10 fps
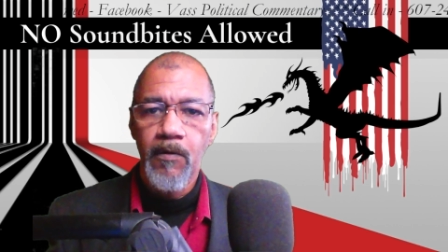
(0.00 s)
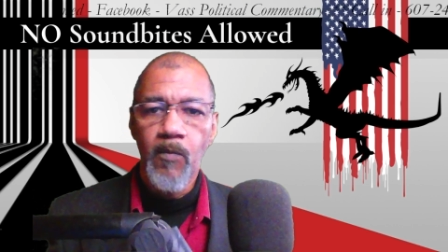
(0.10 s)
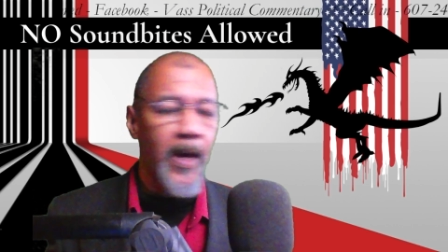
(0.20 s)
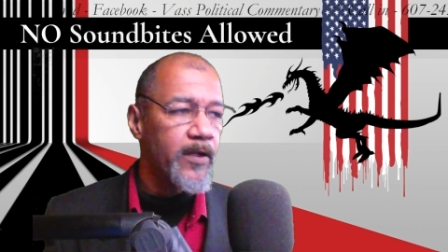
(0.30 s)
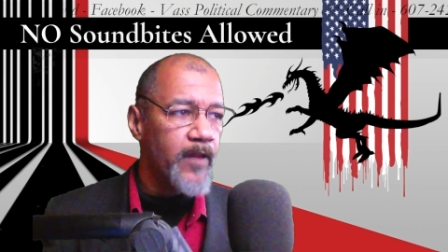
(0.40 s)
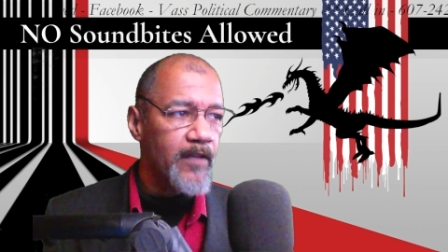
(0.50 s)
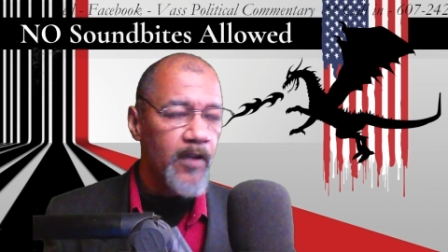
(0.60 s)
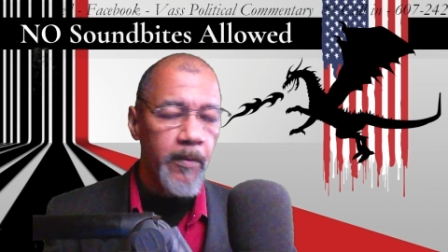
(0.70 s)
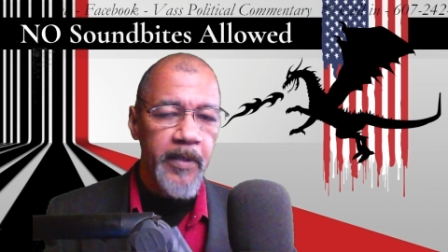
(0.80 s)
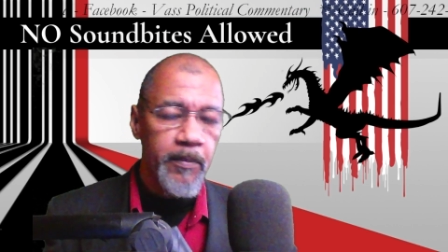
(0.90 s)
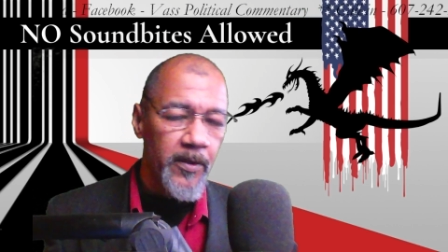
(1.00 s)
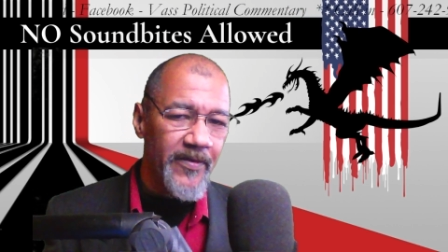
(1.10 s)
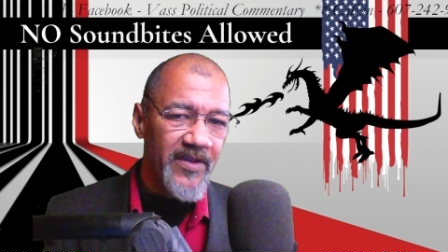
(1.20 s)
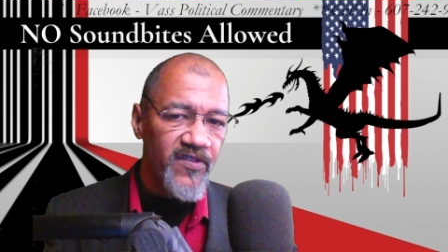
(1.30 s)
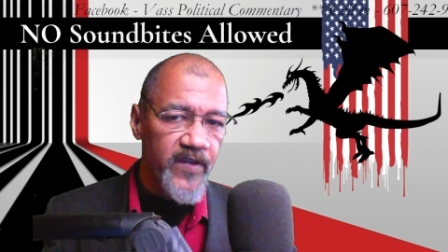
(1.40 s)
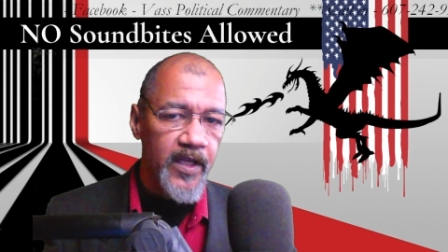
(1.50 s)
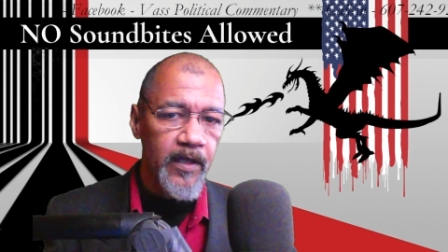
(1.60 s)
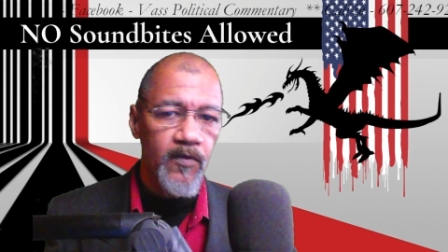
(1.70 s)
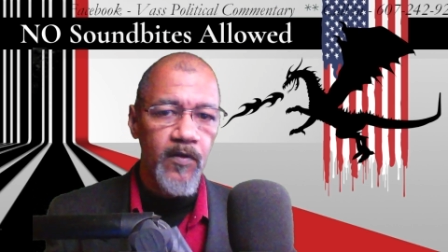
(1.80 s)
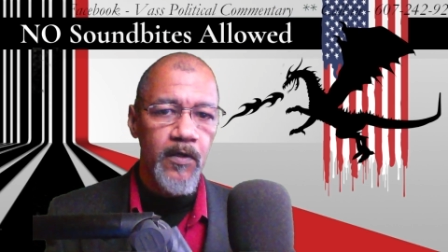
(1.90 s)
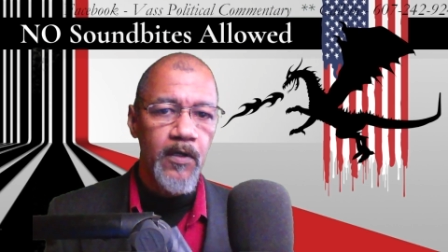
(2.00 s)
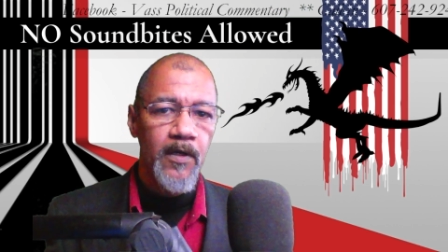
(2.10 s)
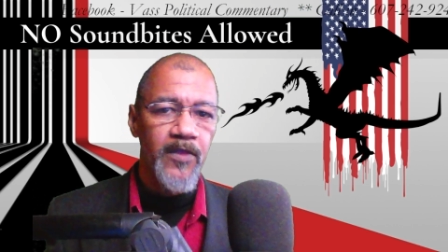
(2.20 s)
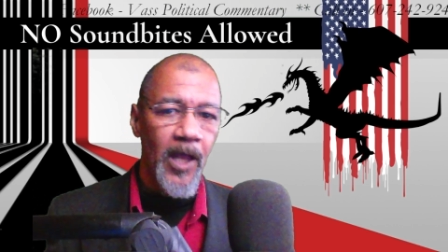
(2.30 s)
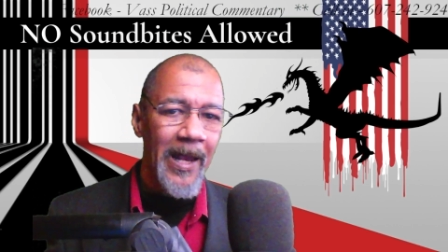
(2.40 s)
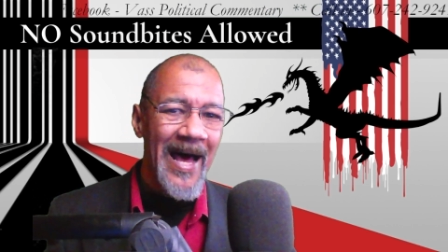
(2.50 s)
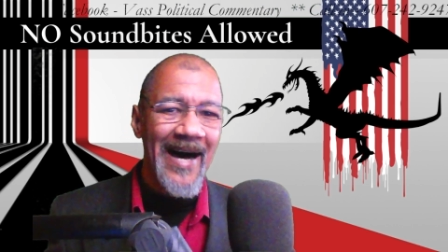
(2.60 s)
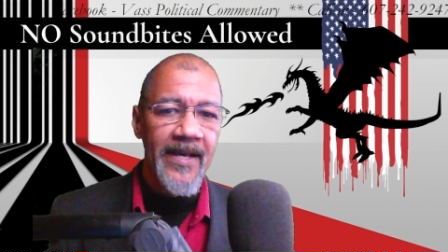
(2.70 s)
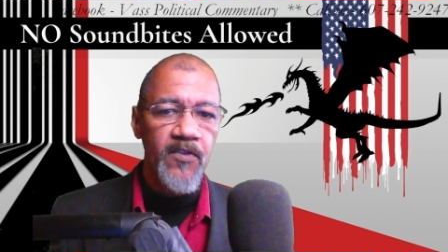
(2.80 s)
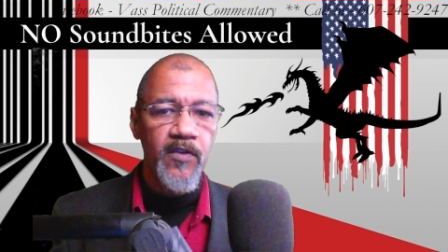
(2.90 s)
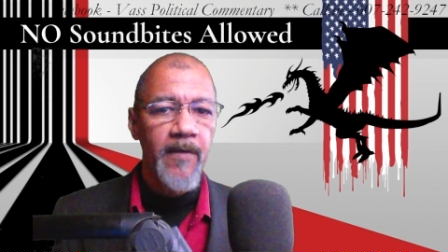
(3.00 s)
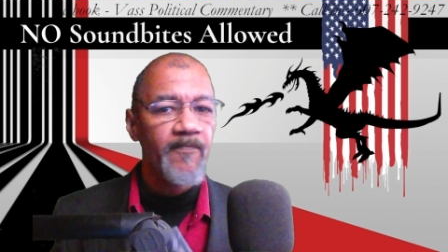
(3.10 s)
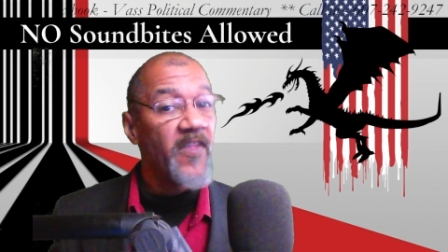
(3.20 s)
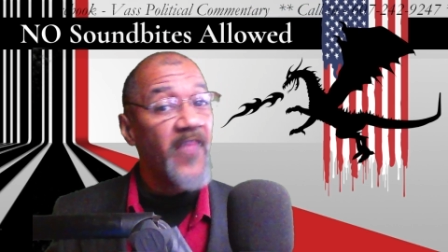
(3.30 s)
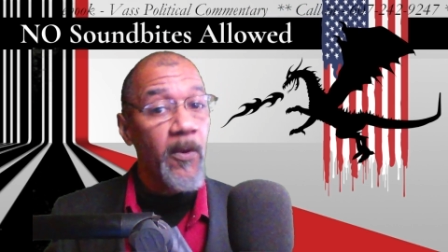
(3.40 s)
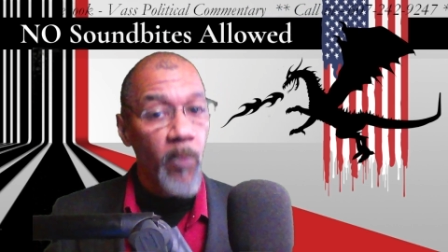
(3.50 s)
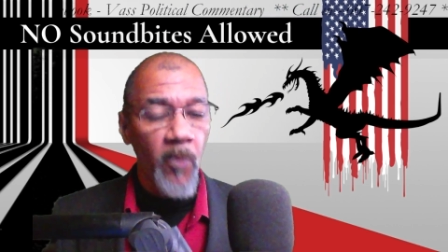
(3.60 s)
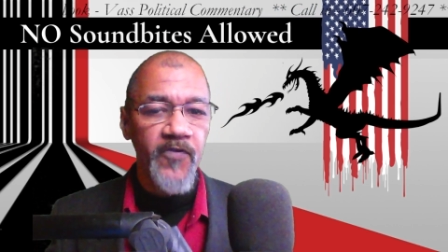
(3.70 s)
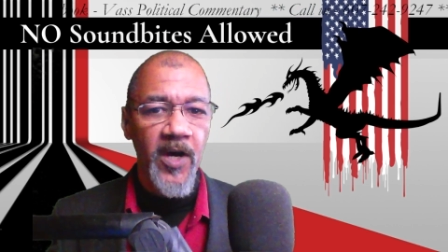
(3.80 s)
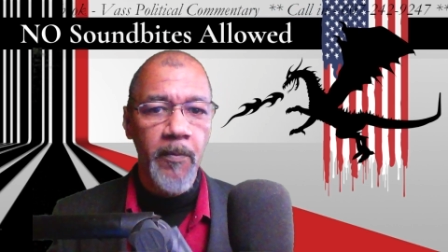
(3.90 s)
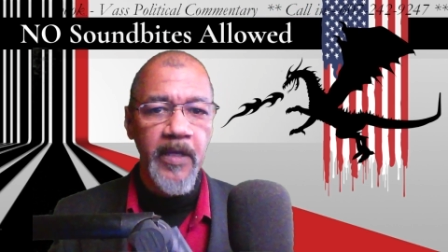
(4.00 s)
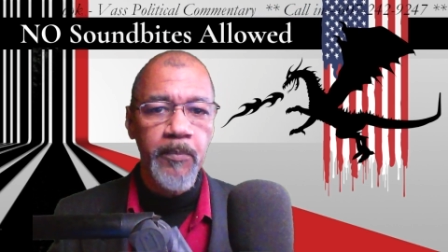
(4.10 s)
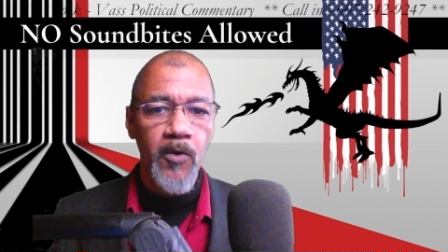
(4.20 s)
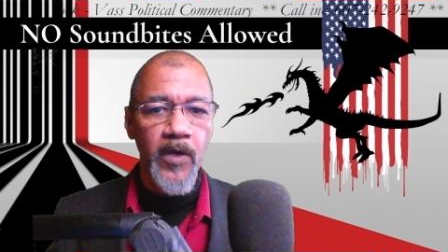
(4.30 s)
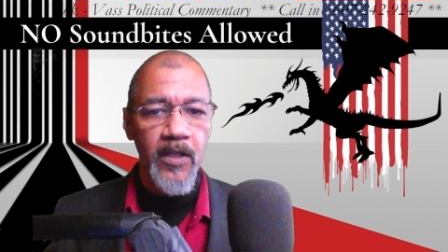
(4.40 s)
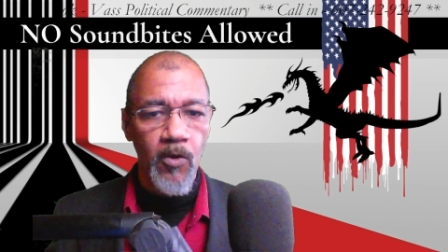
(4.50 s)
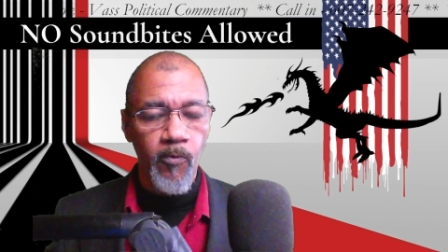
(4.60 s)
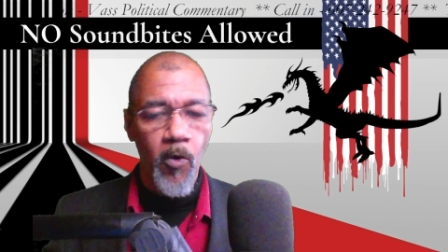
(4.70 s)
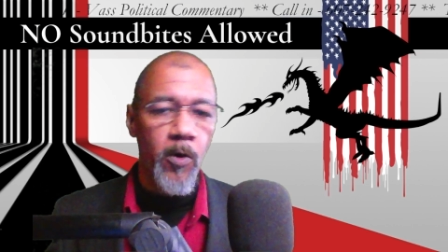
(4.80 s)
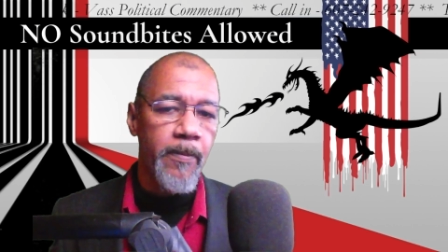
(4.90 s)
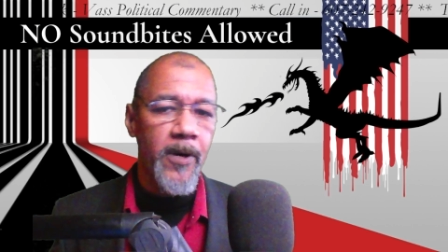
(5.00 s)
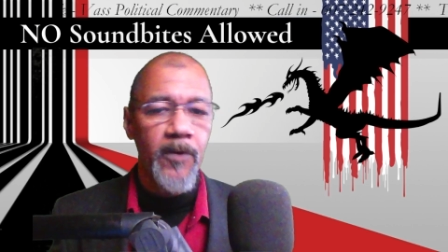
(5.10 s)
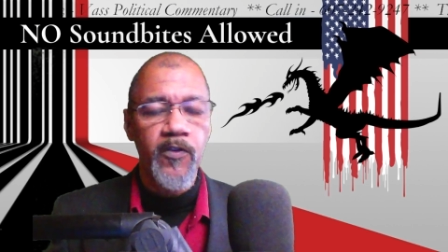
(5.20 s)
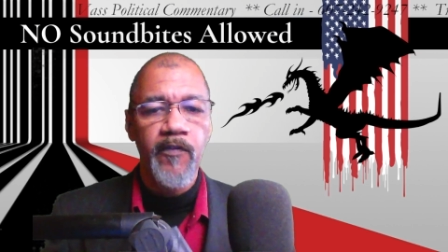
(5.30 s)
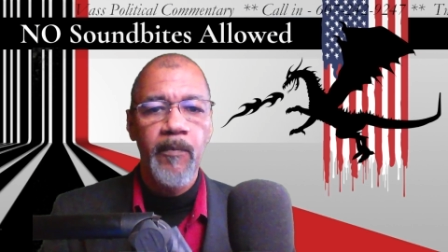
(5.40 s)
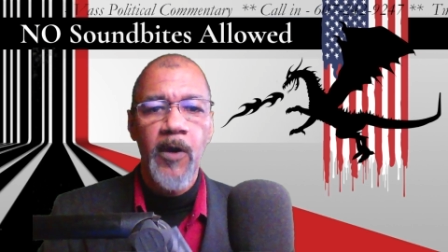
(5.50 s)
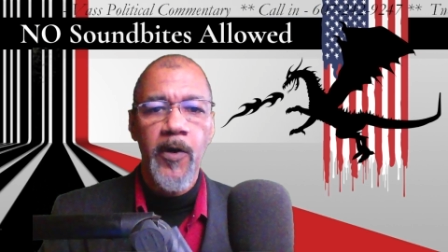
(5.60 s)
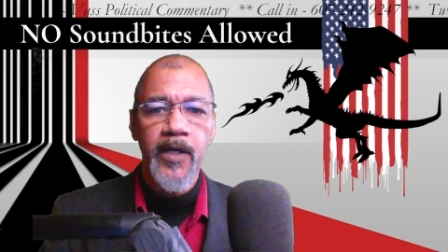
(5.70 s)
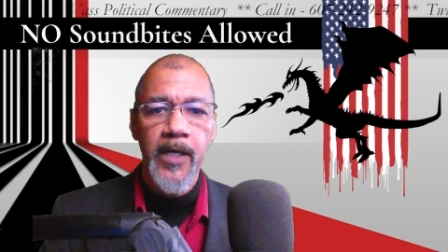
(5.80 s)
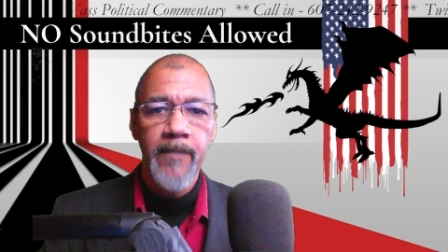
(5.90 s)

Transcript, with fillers: Why do they tell people in the cities the lies that they won't tell people in the rural parts of America?